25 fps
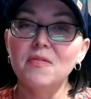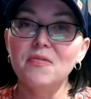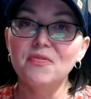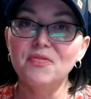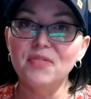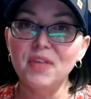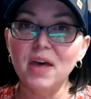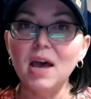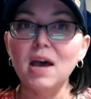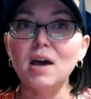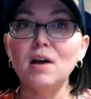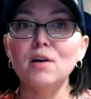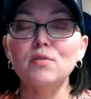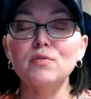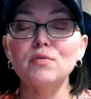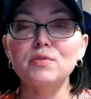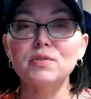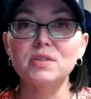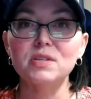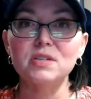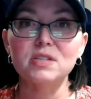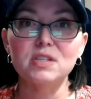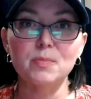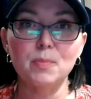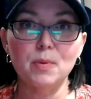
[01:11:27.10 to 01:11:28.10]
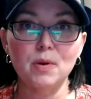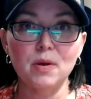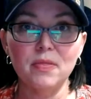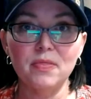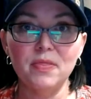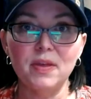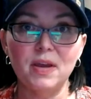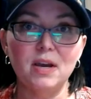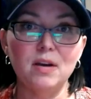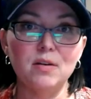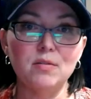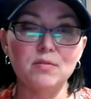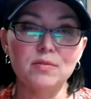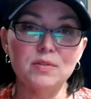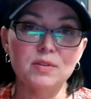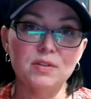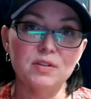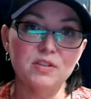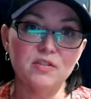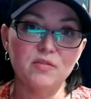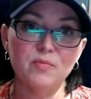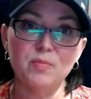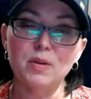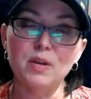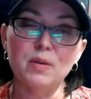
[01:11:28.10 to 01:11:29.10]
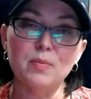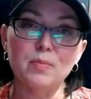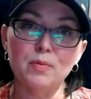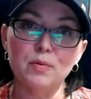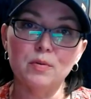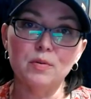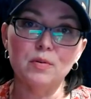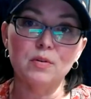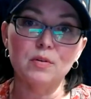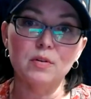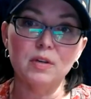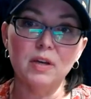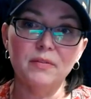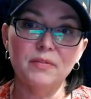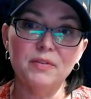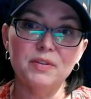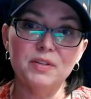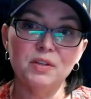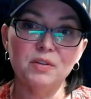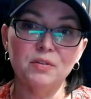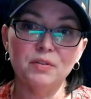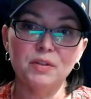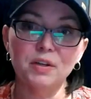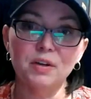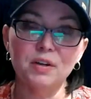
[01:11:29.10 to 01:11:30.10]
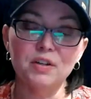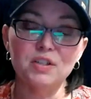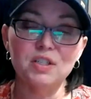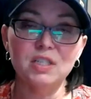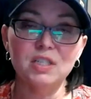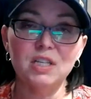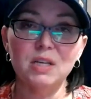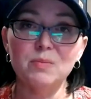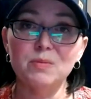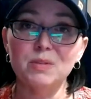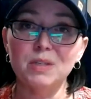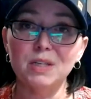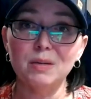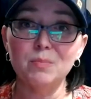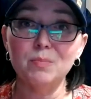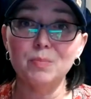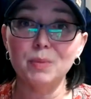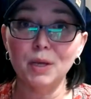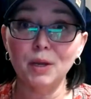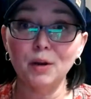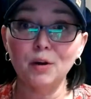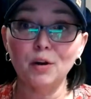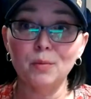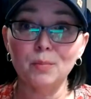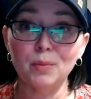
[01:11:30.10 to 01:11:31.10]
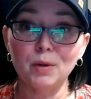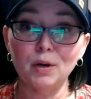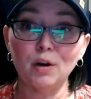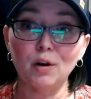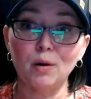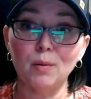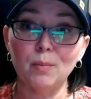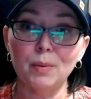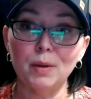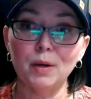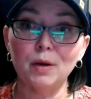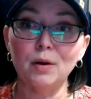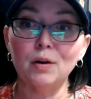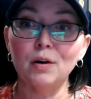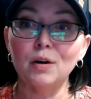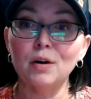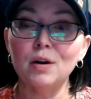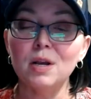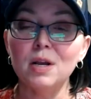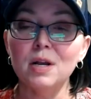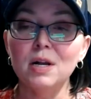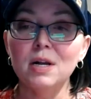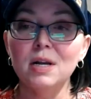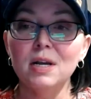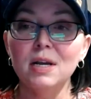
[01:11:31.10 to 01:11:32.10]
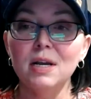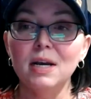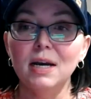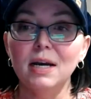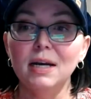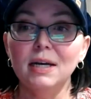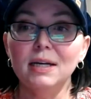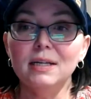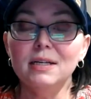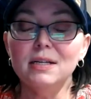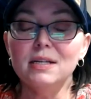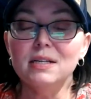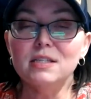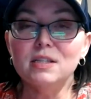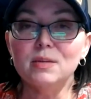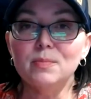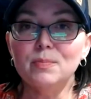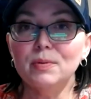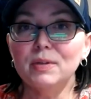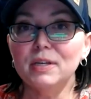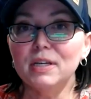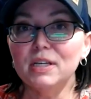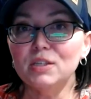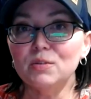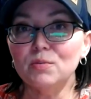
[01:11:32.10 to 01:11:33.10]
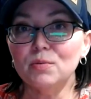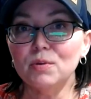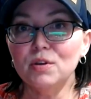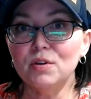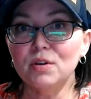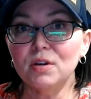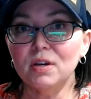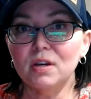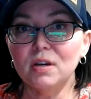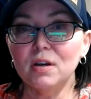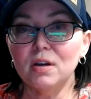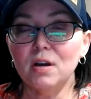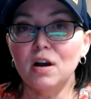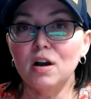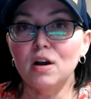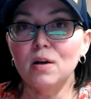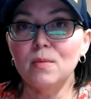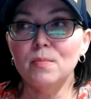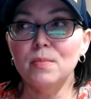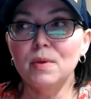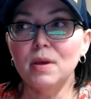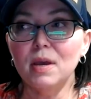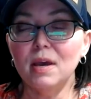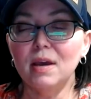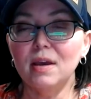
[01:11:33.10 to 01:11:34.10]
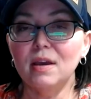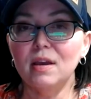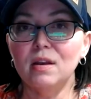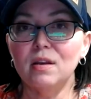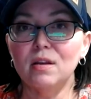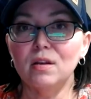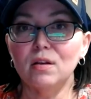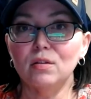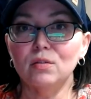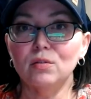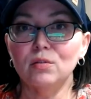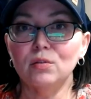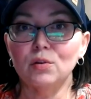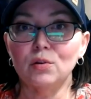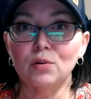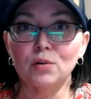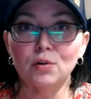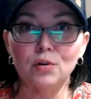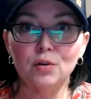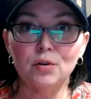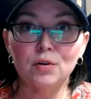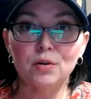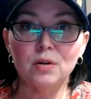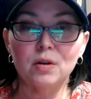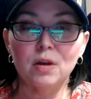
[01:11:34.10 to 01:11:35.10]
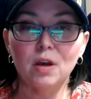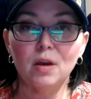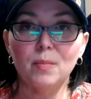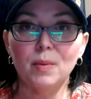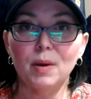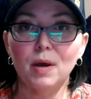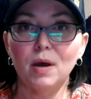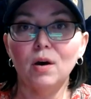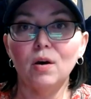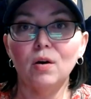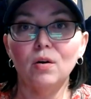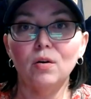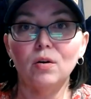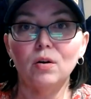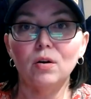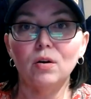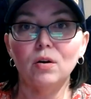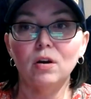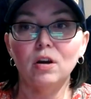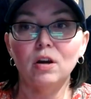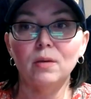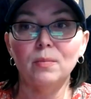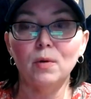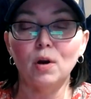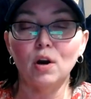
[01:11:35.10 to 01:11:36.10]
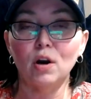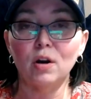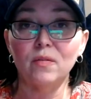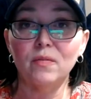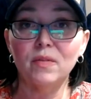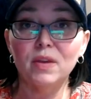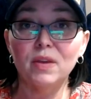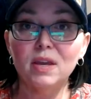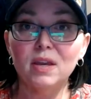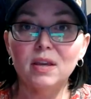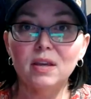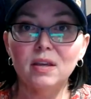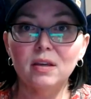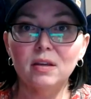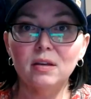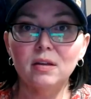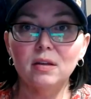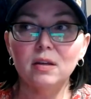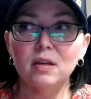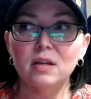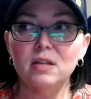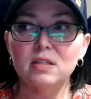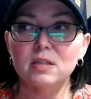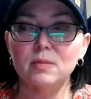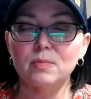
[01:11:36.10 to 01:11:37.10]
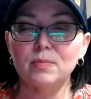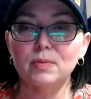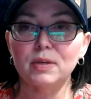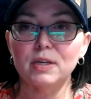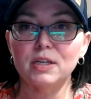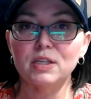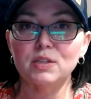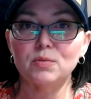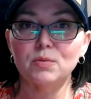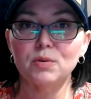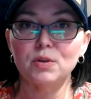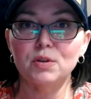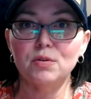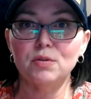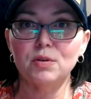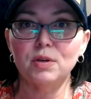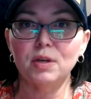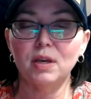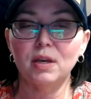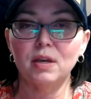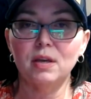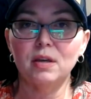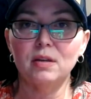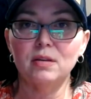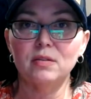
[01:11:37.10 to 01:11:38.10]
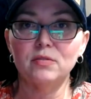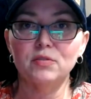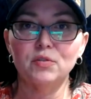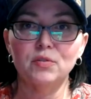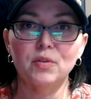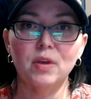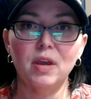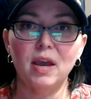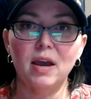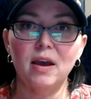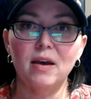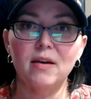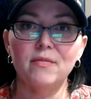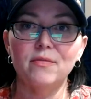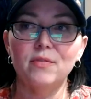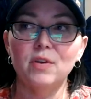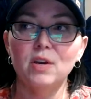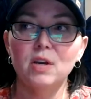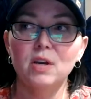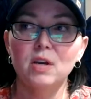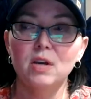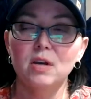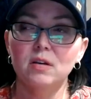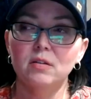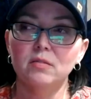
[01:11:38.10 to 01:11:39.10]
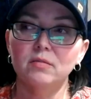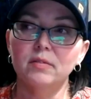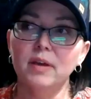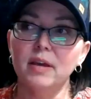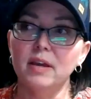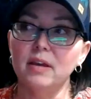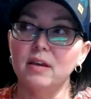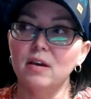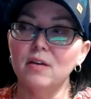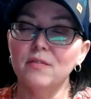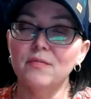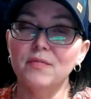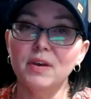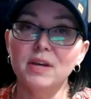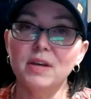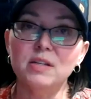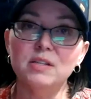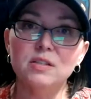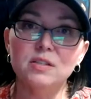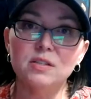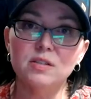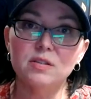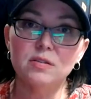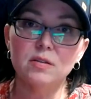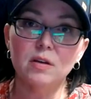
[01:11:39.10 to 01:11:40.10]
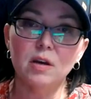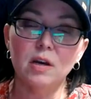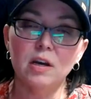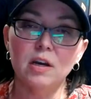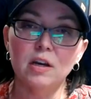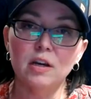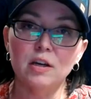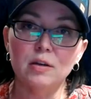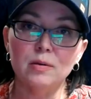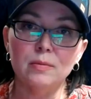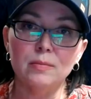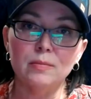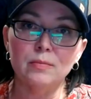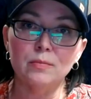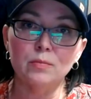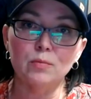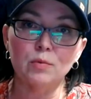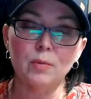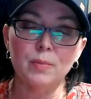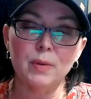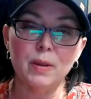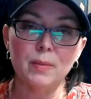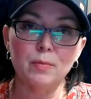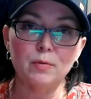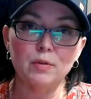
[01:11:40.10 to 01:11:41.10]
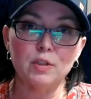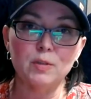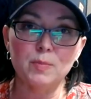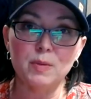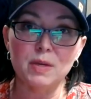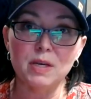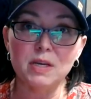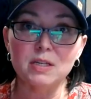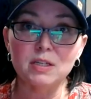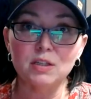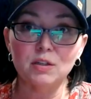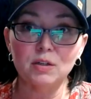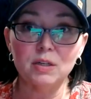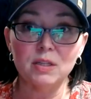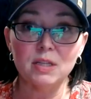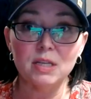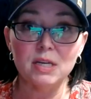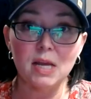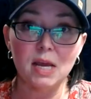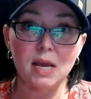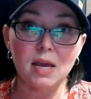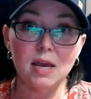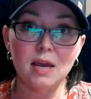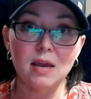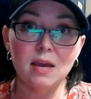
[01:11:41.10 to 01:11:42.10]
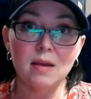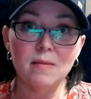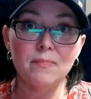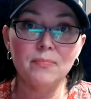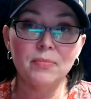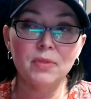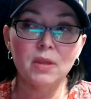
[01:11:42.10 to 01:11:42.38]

thousands upon thousands of people every single year. It just keeps getting bigger and bigger and bigger. And it's a place where you can come and learn about RVing. It's a place where you can, so they have like events where people speak during the day.